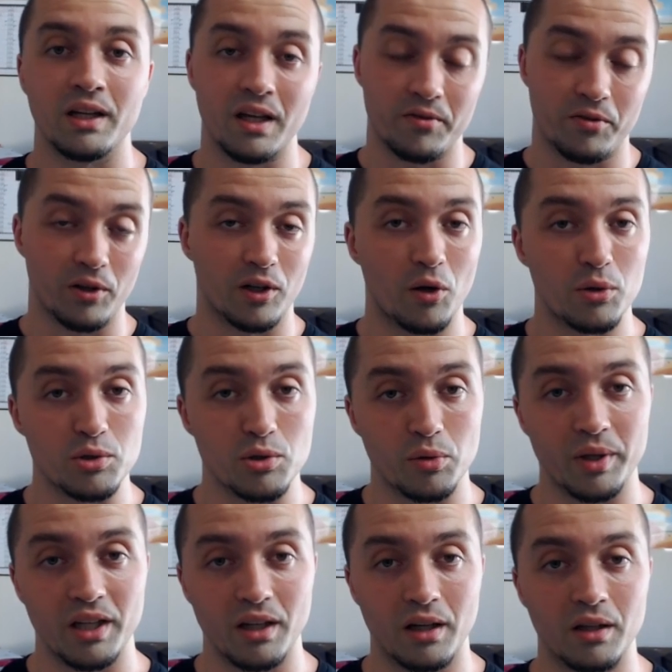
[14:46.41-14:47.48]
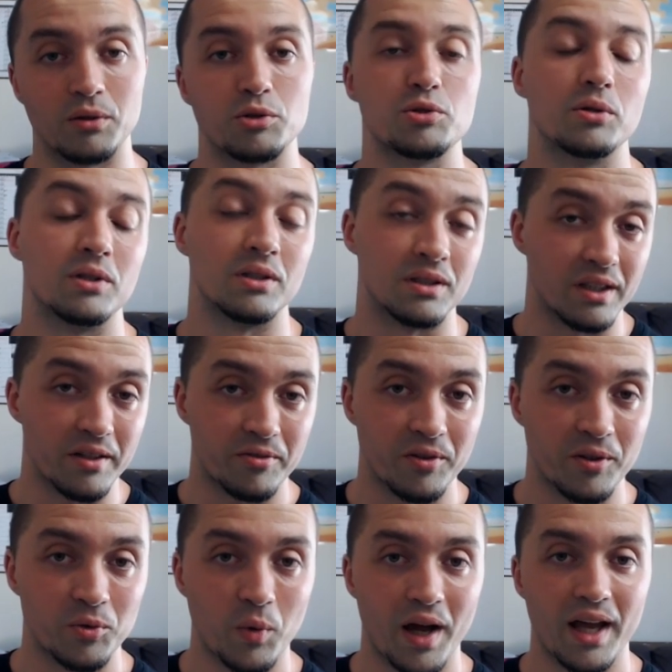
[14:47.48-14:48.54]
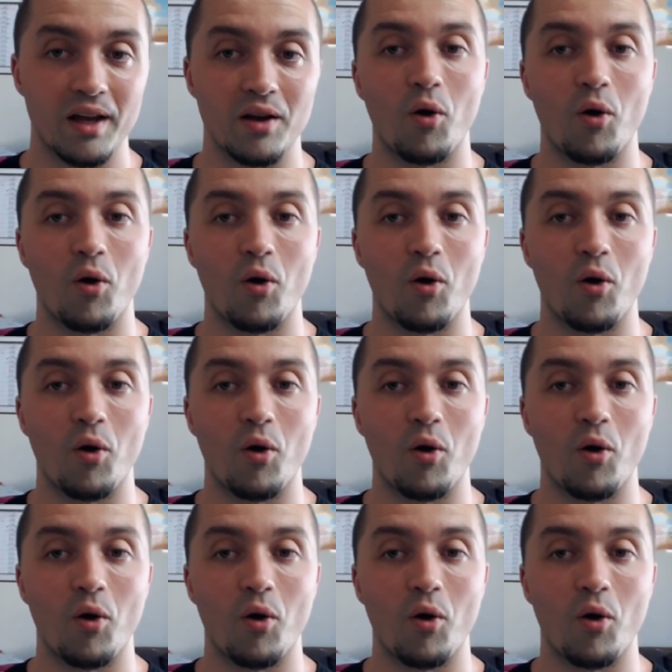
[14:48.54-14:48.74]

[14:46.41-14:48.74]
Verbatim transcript: if it could also be understood in a different way,